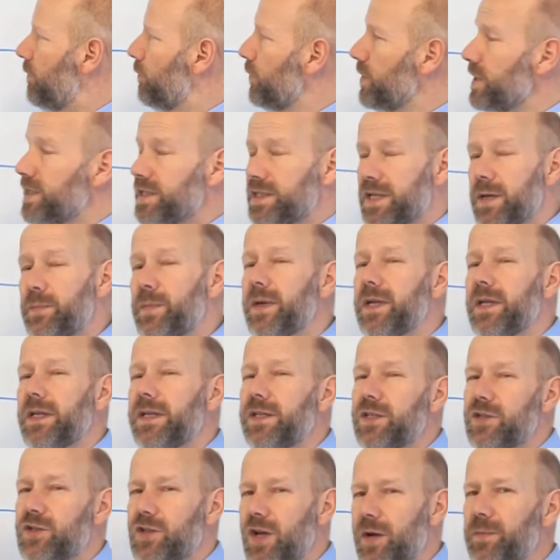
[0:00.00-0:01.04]
We
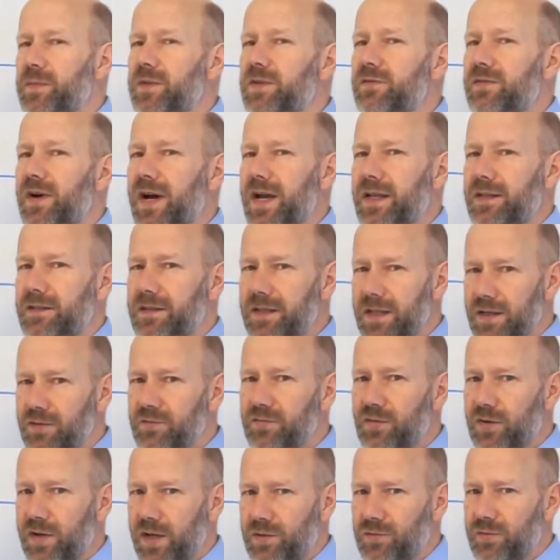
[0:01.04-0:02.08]
typically subdivide the
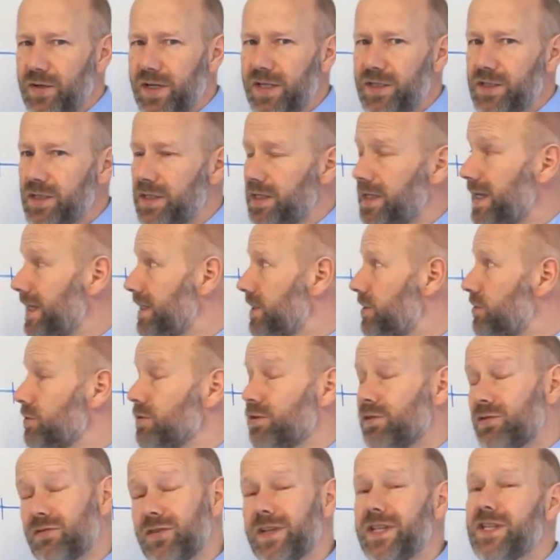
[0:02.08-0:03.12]
infrared region into
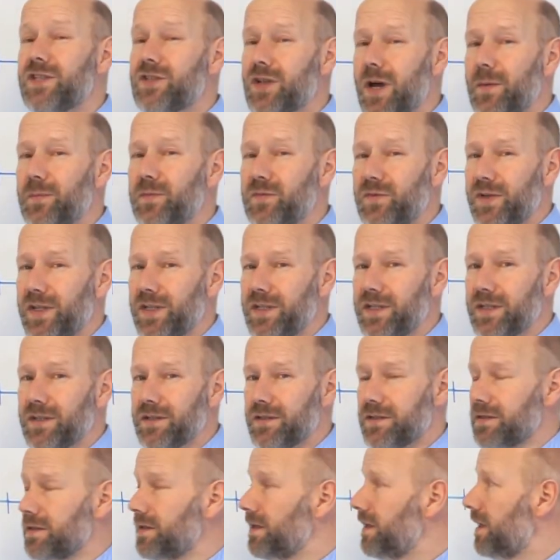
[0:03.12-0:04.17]
three
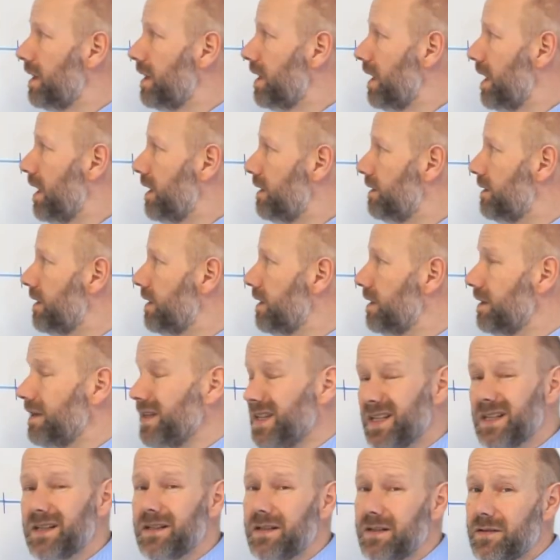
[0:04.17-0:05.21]
subregions the
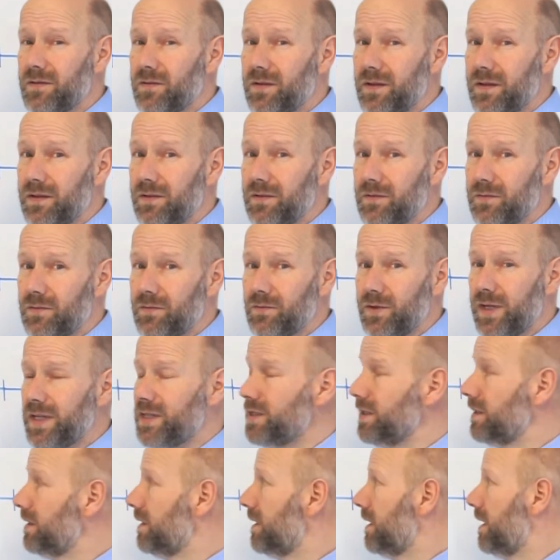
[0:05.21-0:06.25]
near
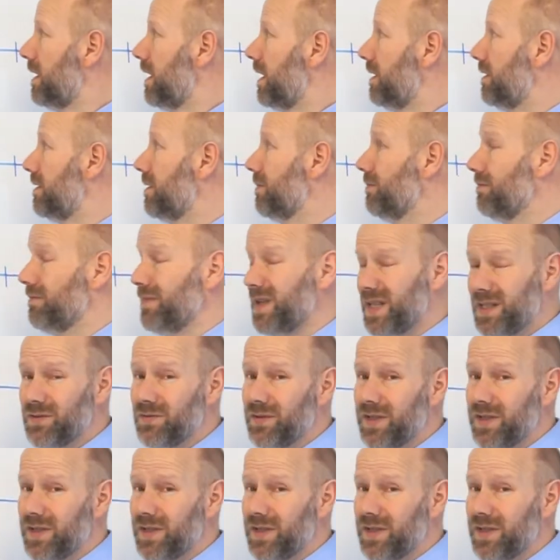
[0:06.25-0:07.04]
region, the mid